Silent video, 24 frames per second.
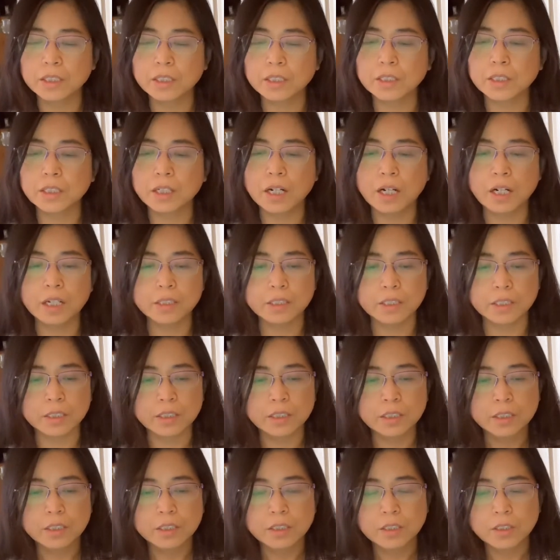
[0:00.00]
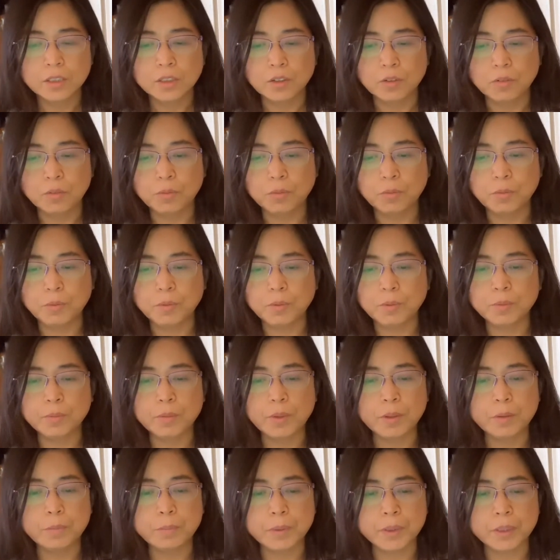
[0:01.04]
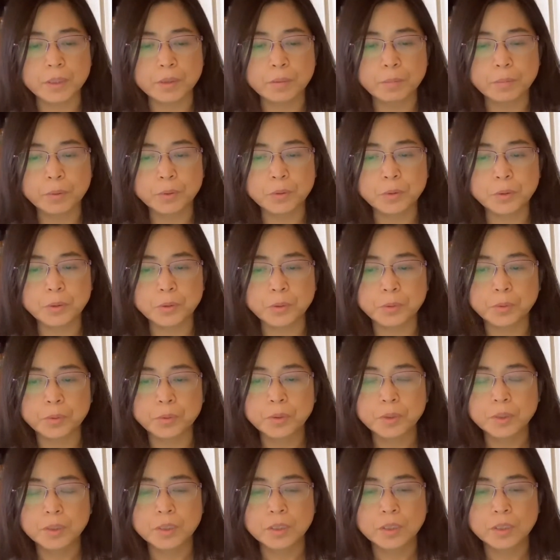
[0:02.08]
and honey. We will be able to